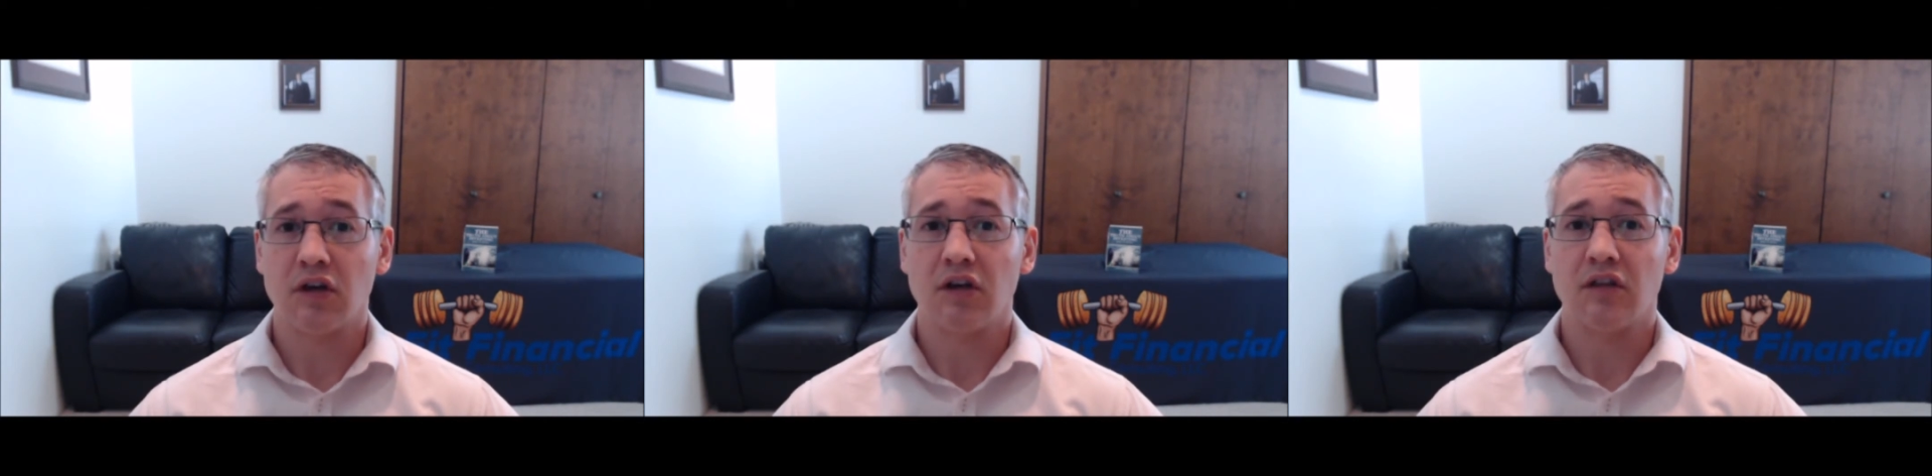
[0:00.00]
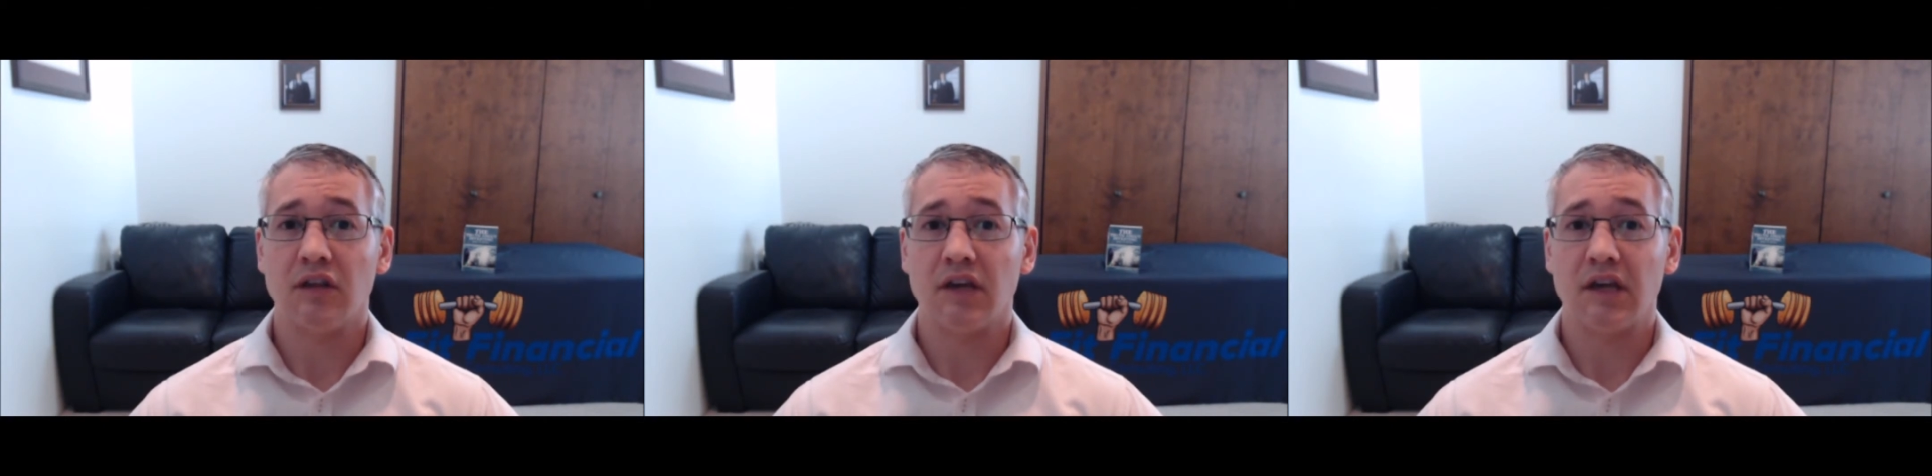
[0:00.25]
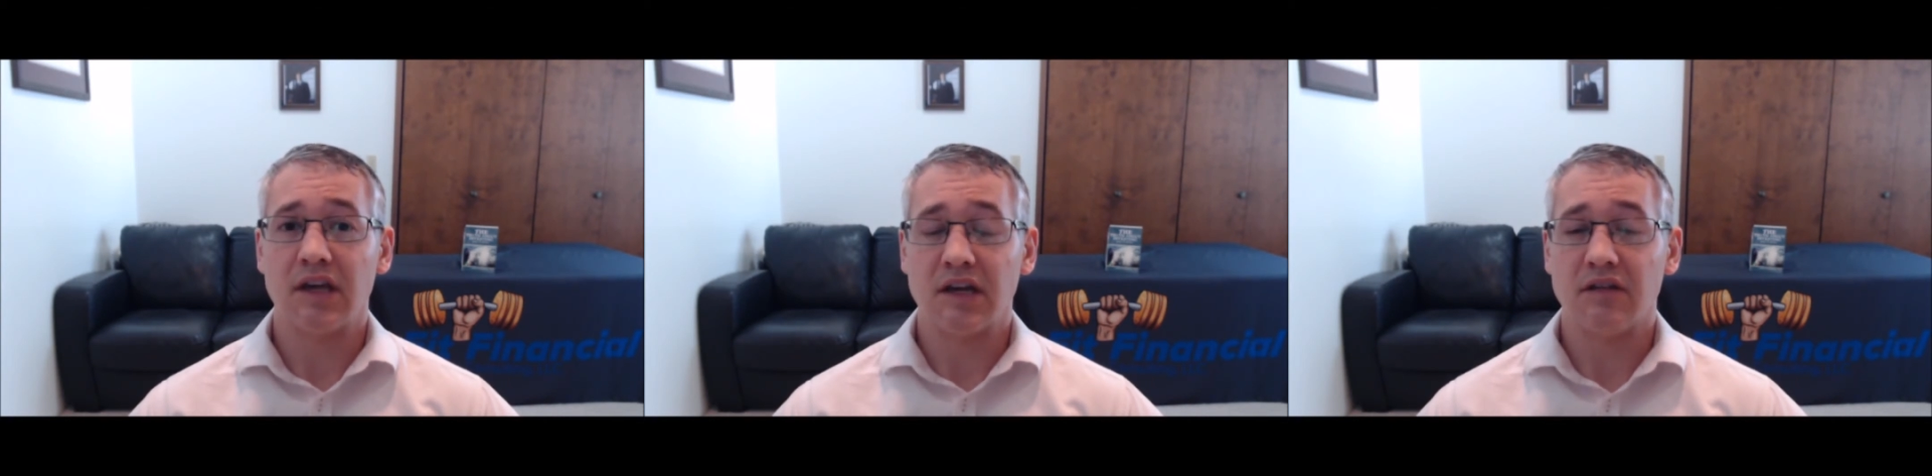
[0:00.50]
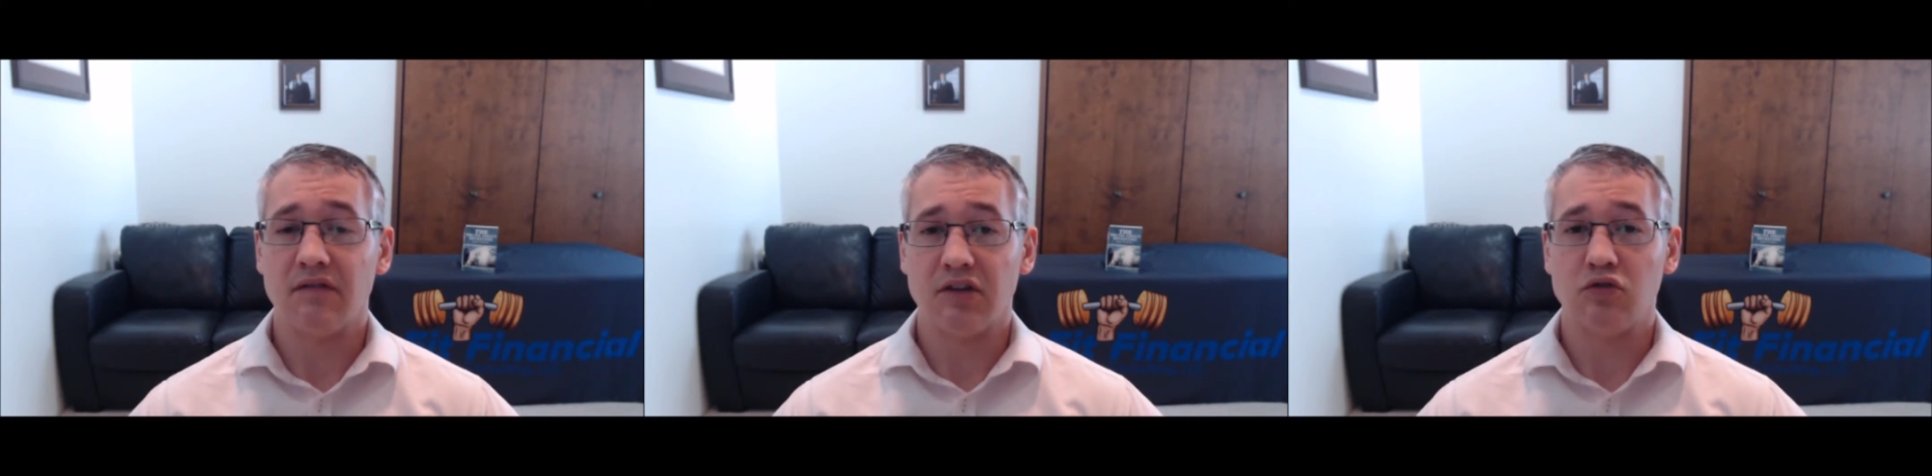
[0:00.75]
the
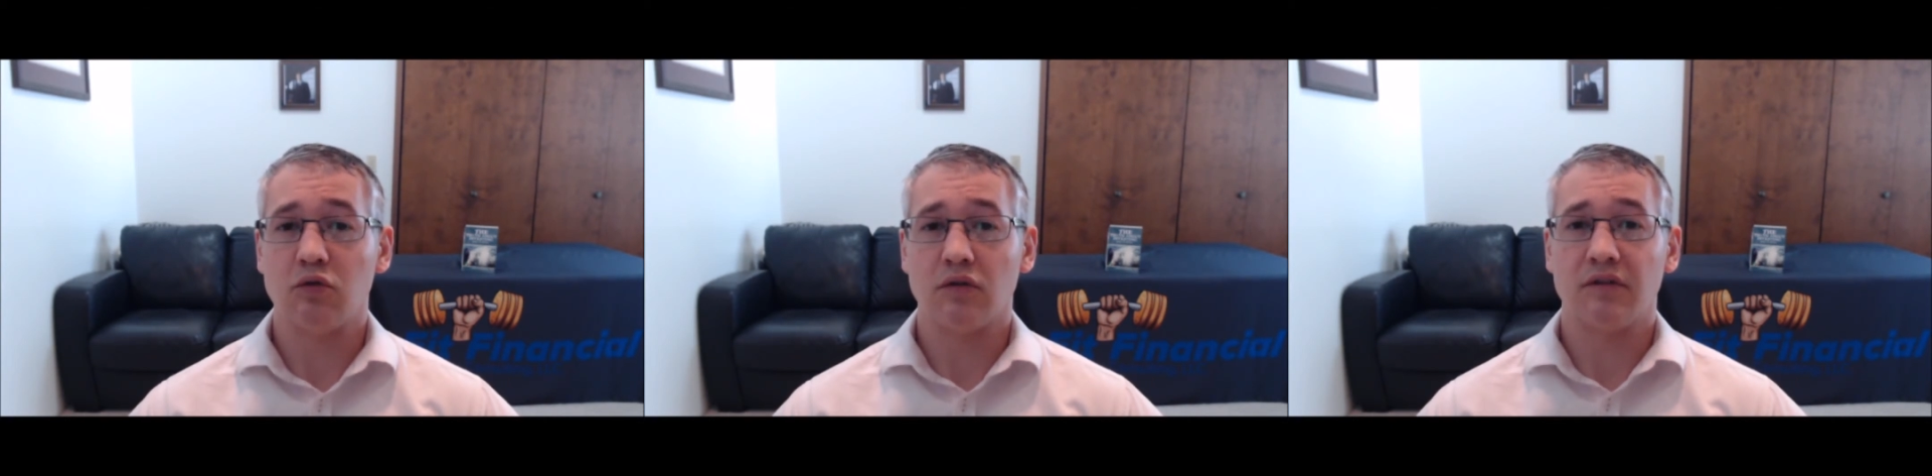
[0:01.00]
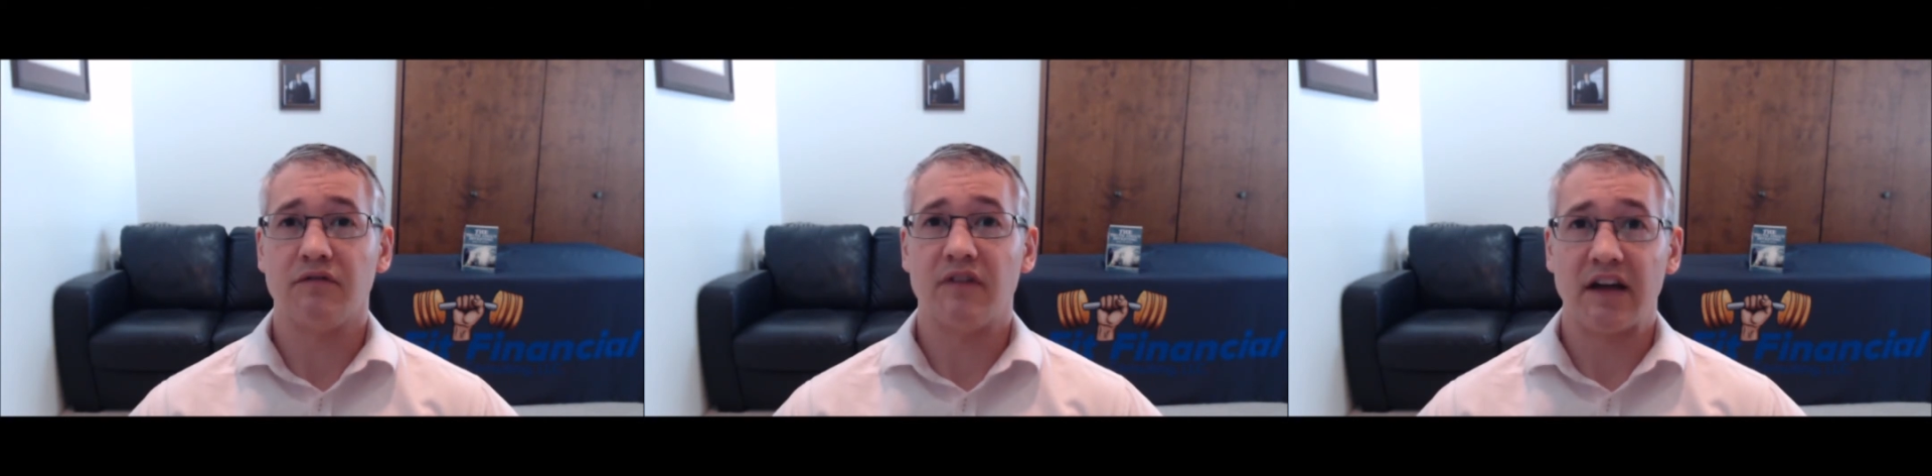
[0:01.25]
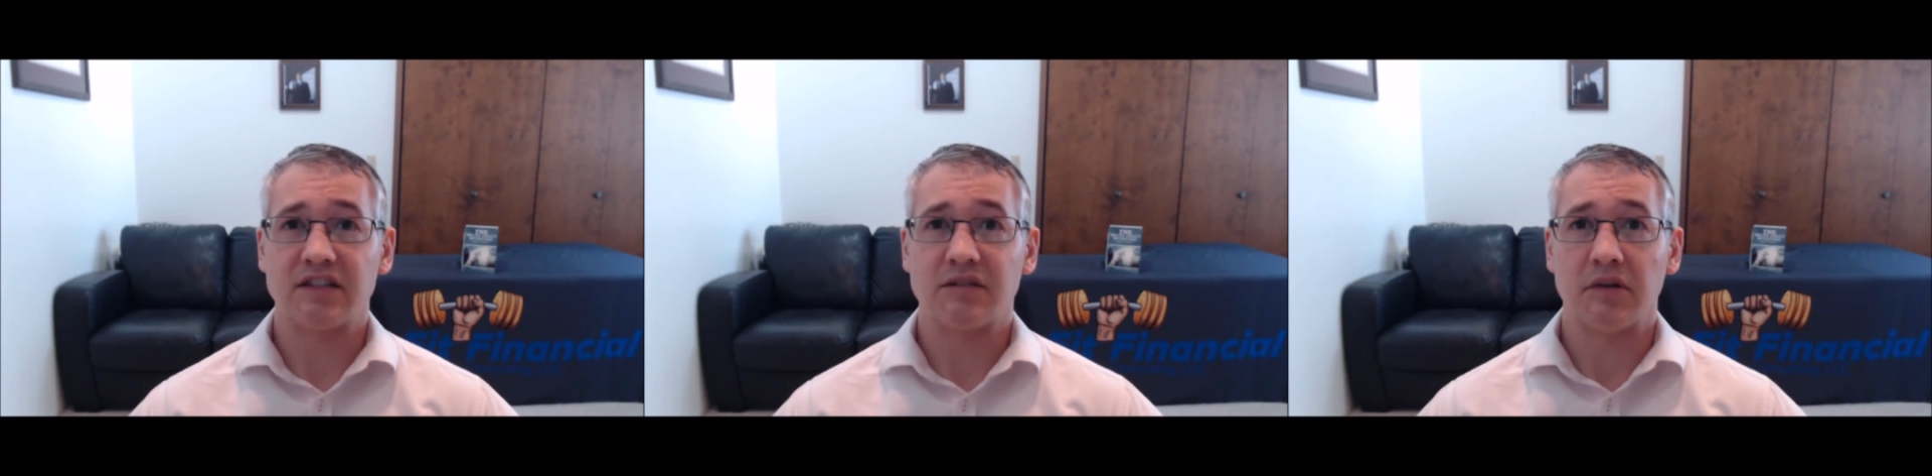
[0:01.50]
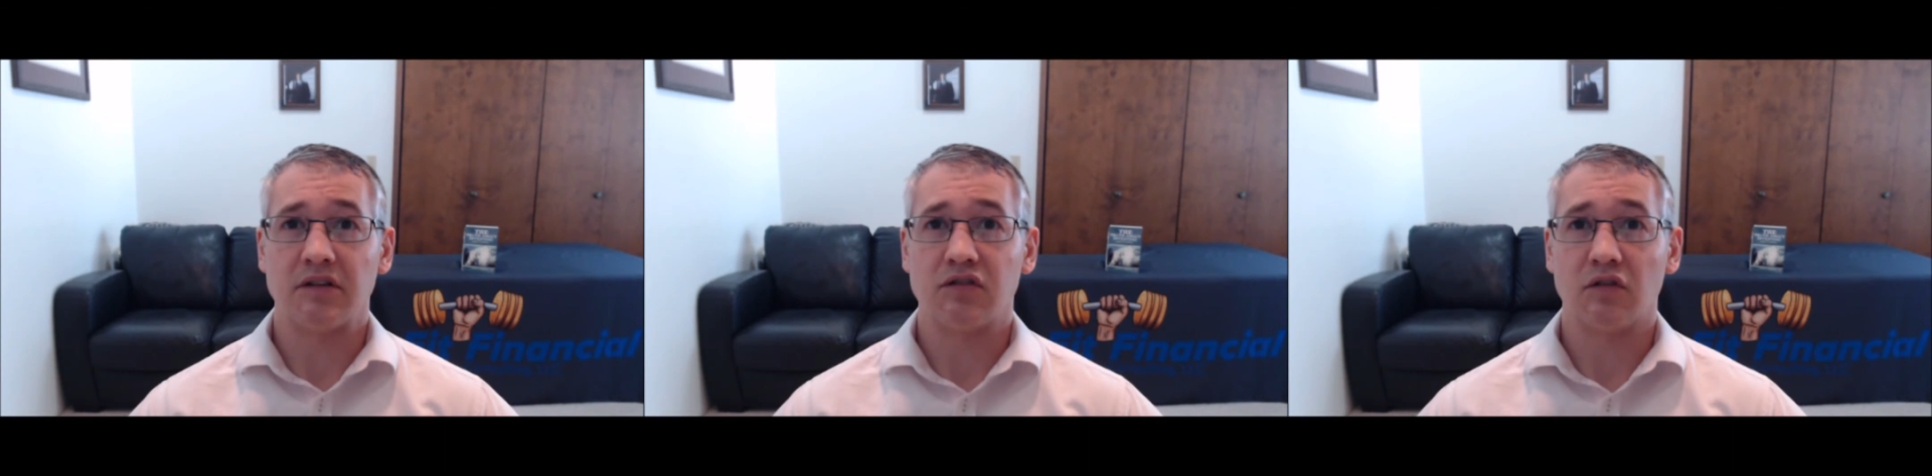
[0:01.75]
individual
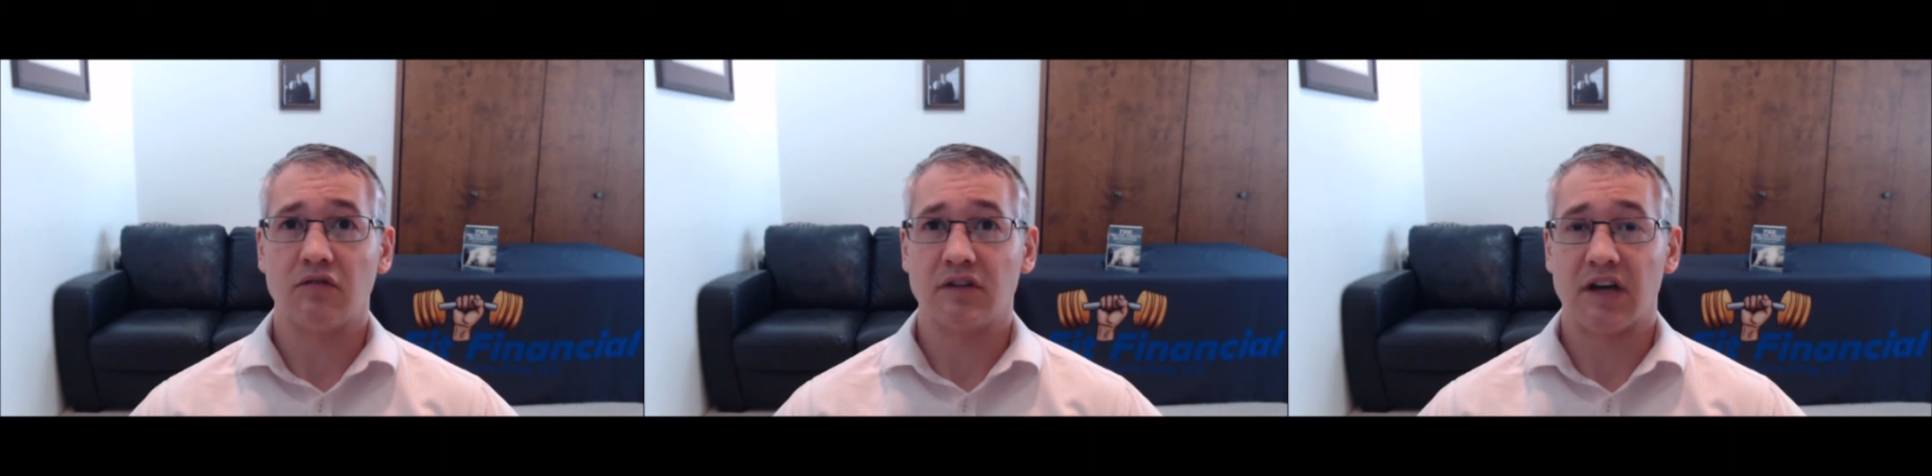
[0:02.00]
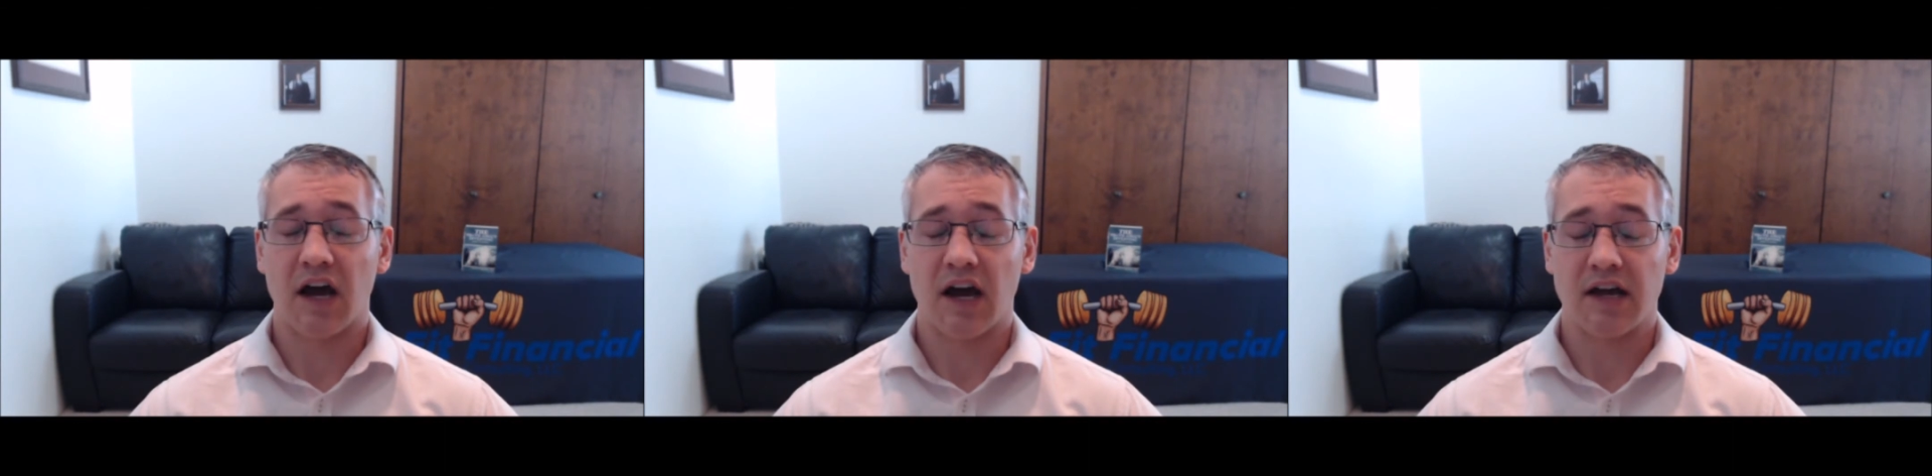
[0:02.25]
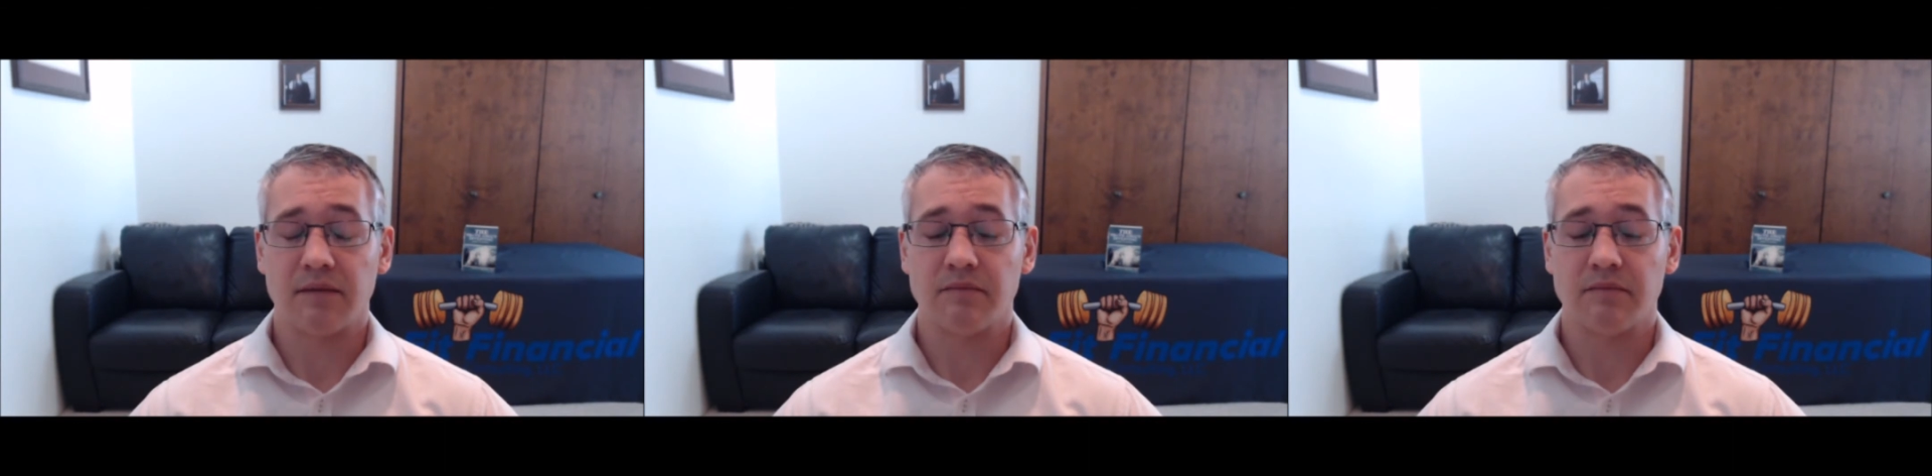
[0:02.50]
investments over time.